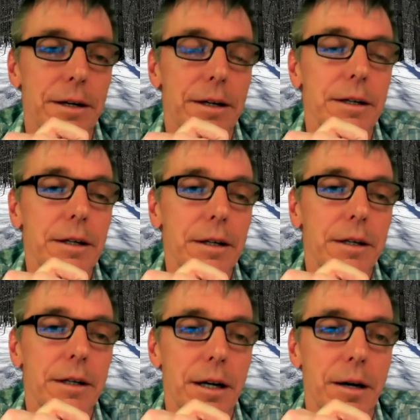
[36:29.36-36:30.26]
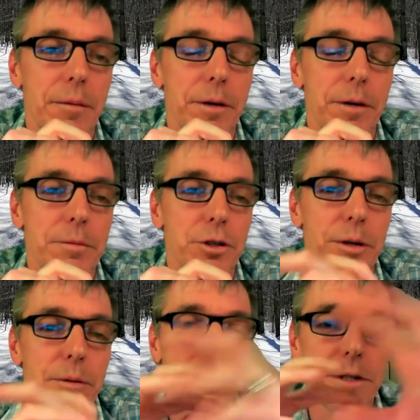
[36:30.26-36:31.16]
area. Um, there's some
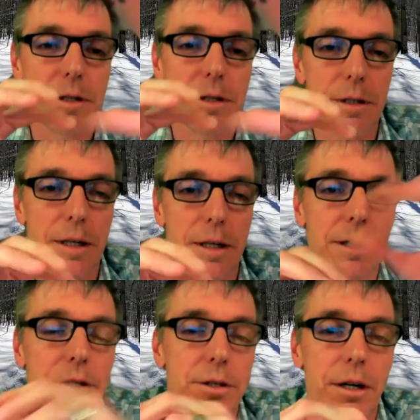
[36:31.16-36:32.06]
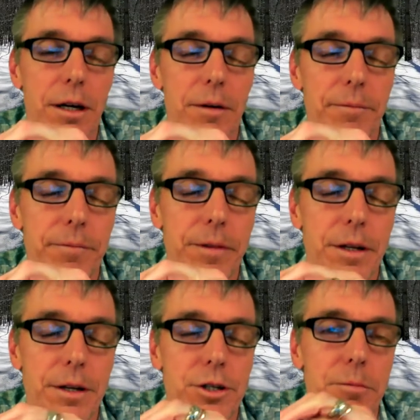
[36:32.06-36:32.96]
tribs to the um,
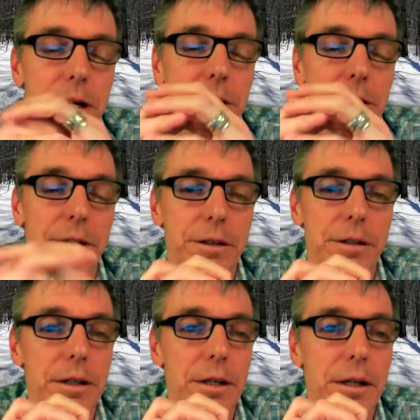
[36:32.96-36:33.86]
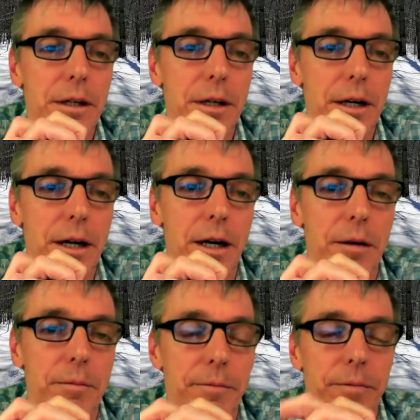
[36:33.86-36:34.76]
the Chemung River
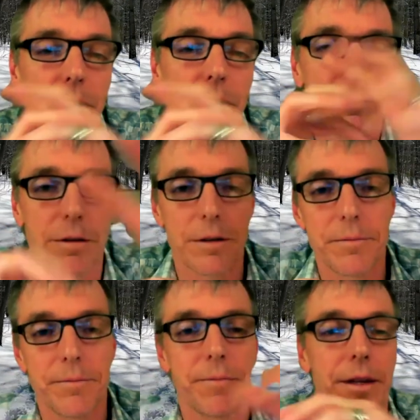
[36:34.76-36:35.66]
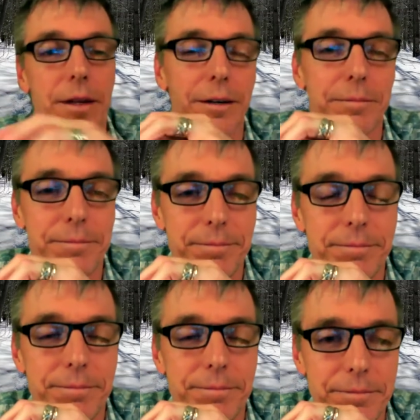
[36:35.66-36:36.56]
um, over. Um,
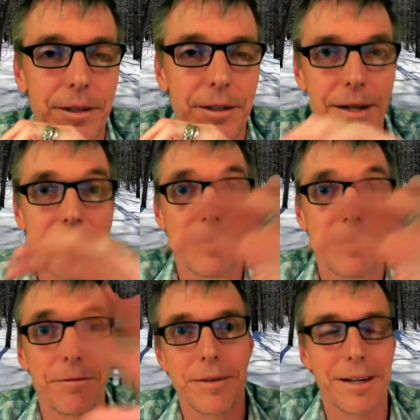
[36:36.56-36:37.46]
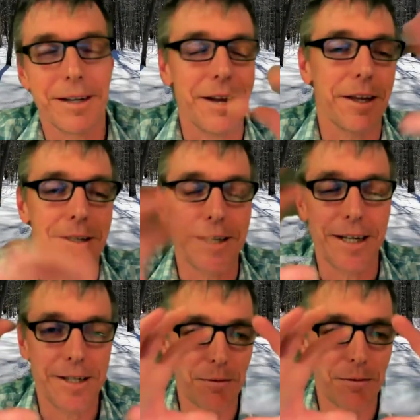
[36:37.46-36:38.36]
I, I think
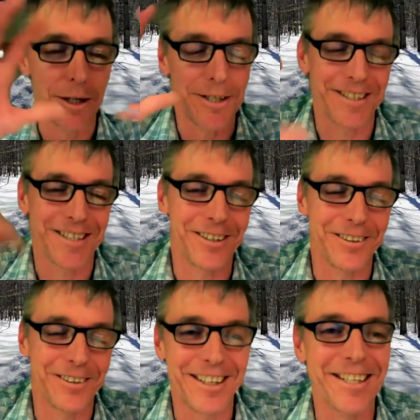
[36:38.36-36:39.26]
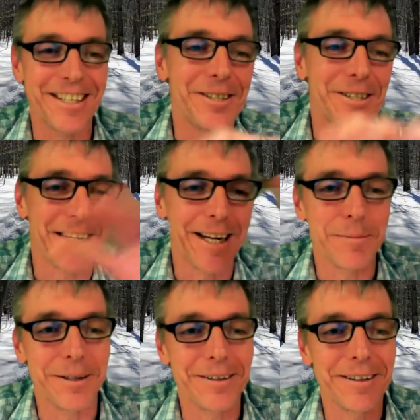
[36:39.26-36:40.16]
DEC region, so DEC region
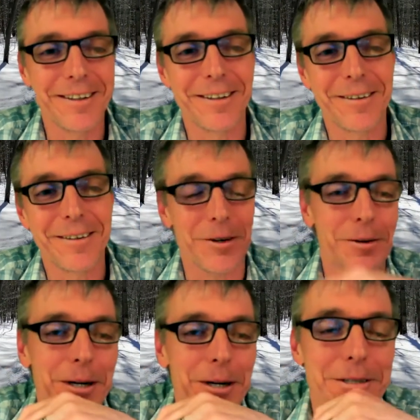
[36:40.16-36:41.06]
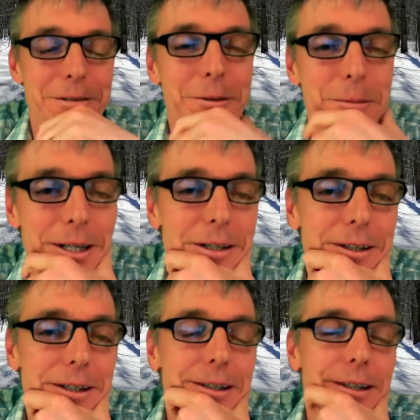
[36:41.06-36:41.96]
eight, but further west from
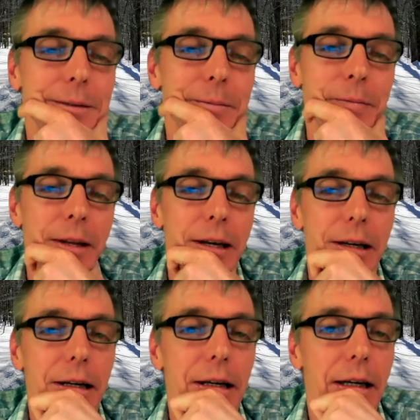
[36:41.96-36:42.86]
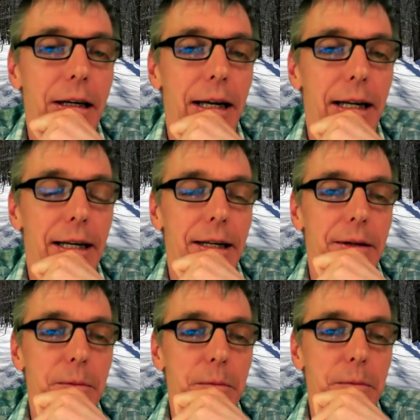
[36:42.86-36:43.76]
here. And um, and
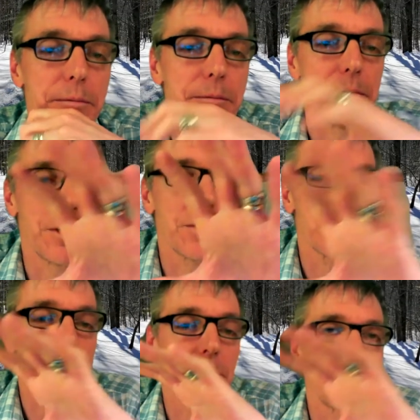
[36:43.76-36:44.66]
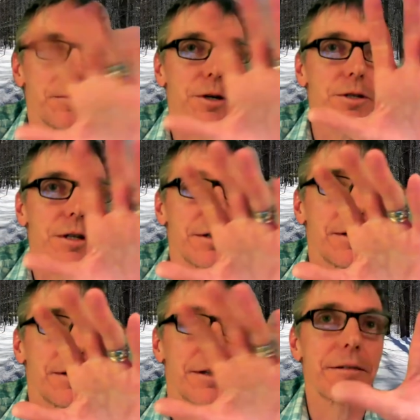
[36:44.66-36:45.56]
then but most most of
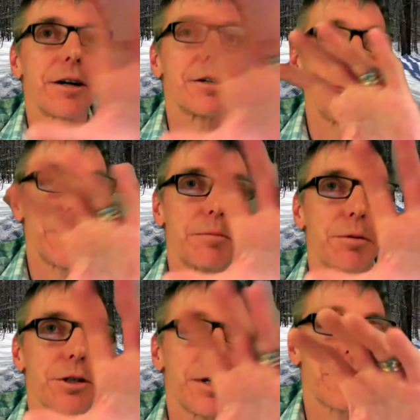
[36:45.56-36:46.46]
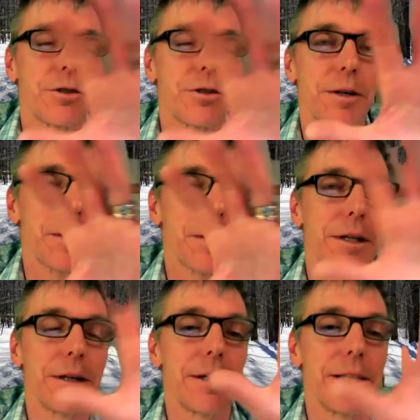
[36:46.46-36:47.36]
the, there aren't too many brook trout streams up
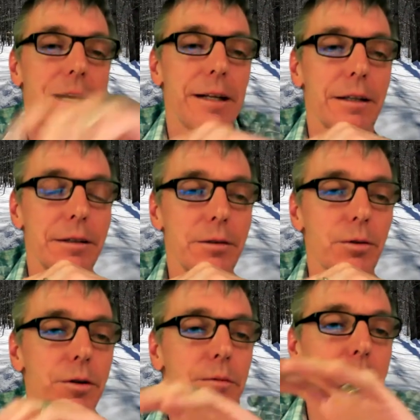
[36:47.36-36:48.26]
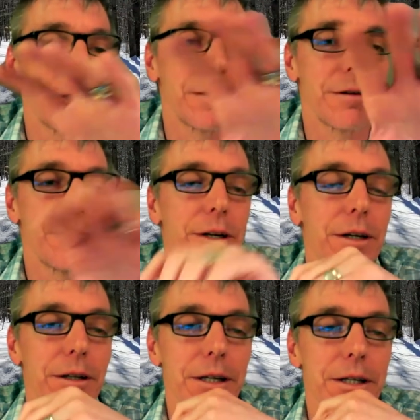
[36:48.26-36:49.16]
in the in that northern part of the
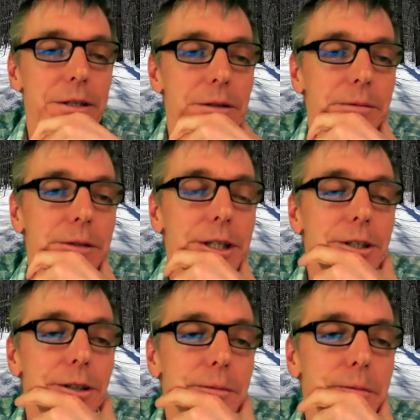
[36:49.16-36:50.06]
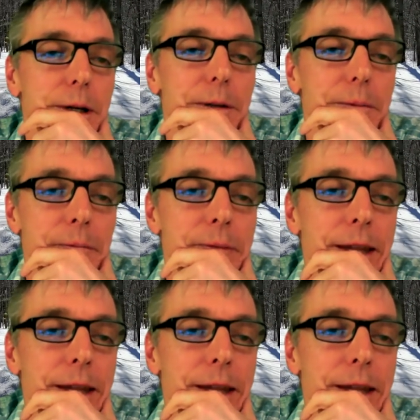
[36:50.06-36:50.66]
finger lakes region but